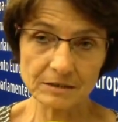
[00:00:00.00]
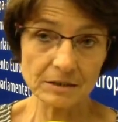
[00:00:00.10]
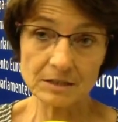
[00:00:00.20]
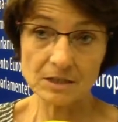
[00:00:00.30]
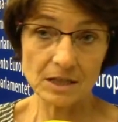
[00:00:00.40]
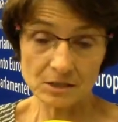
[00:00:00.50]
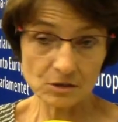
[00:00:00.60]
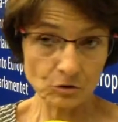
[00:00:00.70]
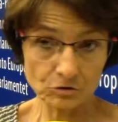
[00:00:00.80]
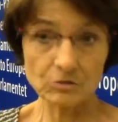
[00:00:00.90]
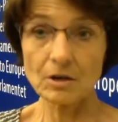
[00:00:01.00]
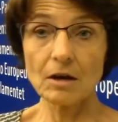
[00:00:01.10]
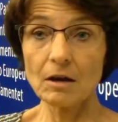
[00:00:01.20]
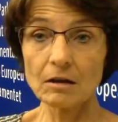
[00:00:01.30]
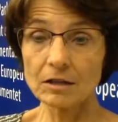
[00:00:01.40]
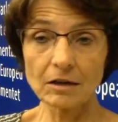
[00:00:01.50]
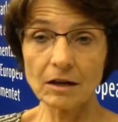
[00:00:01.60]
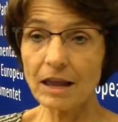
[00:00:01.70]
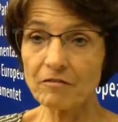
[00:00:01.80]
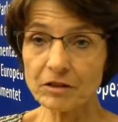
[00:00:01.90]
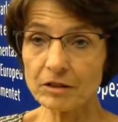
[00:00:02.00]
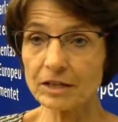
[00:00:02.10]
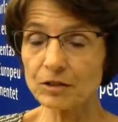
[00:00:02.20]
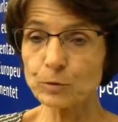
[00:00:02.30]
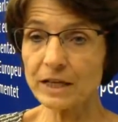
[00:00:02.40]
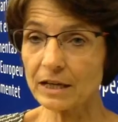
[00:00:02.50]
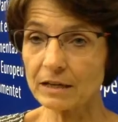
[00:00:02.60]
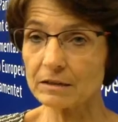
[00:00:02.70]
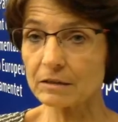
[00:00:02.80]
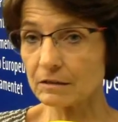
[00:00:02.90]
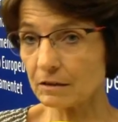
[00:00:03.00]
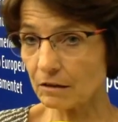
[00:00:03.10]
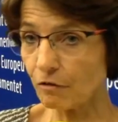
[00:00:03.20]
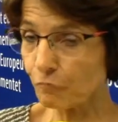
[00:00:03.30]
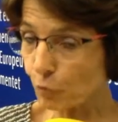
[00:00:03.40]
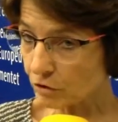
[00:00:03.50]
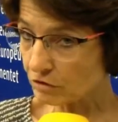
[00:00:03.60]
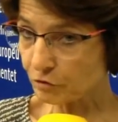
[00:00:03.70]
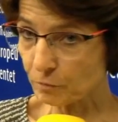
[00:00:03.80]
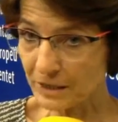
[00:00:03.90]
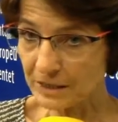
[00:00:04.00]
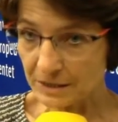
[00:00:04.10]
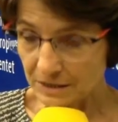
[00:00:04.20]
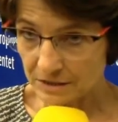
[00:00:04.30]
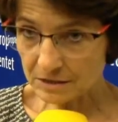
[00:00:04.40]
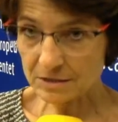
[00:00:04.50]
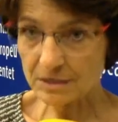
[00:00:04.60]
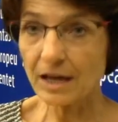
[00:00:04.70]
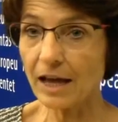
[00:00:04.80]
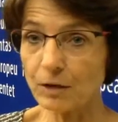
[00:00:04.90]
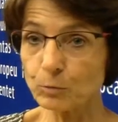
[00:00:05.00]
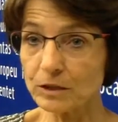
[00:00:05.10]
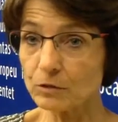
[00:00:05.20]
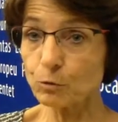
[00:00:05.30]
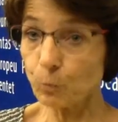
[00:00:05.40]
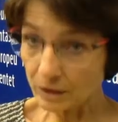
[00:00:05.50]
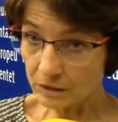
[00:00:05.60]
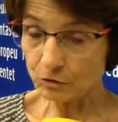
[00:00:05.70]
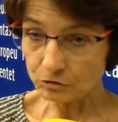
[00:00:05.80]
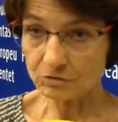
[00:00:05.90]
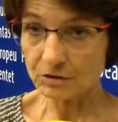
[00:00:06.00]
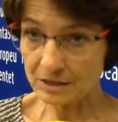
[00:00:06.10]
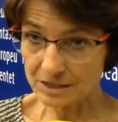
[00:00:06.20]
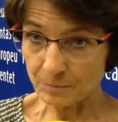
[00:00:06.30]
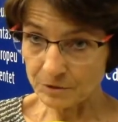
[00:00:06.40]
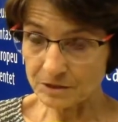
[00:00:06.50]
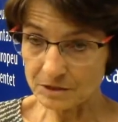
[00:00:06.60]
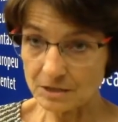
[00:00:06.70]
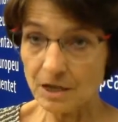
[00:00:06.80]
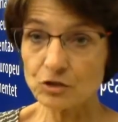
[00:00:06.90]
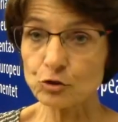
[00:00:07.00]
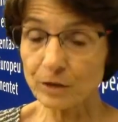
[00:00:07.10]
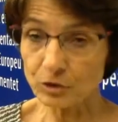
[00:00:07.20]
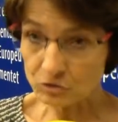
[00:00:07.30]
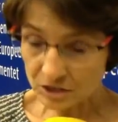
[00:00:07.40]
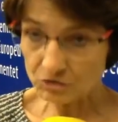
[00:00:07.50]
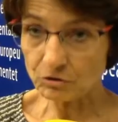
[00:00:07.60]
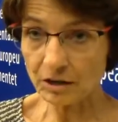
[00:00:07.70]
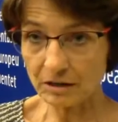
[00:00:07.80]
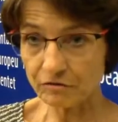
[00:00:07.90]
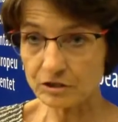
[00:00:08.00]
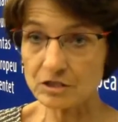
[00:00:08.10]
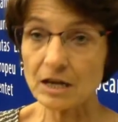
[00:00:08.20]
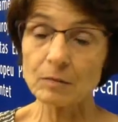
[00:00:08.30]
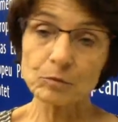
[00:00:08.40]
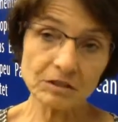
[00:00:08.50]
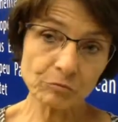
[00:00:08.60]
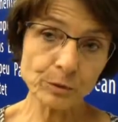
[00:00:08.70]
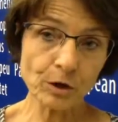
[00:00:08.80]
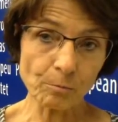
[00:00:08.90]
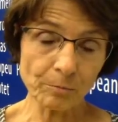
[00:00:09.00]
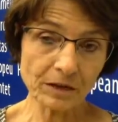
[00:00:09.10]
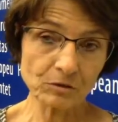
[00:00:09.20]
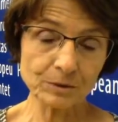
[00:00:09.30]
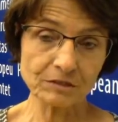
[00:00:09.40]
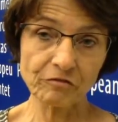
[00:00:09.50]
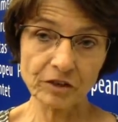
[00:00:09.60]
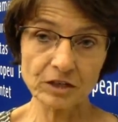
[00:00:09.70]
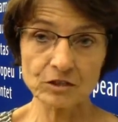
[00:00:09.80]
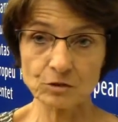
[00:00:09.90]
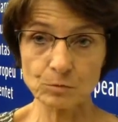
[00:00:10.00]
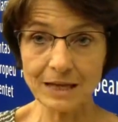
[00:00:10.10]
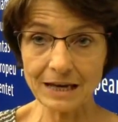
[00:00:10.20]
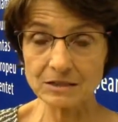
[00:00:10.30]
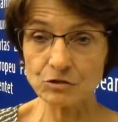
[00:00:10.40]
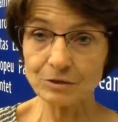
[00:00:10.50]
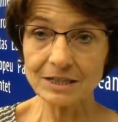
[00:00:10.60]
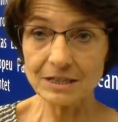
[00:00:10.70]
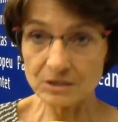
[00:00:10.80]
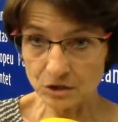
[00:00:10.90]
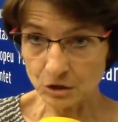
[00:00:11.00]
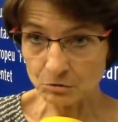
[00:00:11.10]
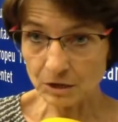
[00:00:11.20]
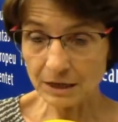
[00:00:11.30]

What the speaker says: this is not a level that we can afford for many years, and we will not accept this. So we continue our efforts. But if we compare it with the figures we had 3 years ago,